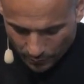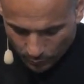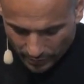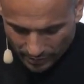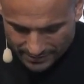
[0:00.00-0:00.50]

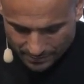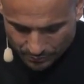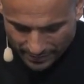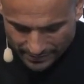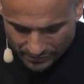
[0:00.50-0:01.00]
We ask and
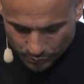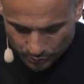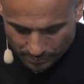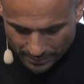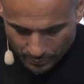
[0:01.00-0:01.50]
pray that you
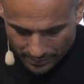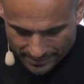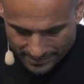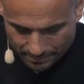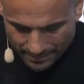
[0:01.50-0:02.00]
would be with
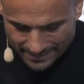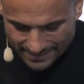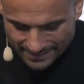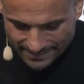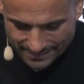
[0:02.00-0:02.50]
us and bless us.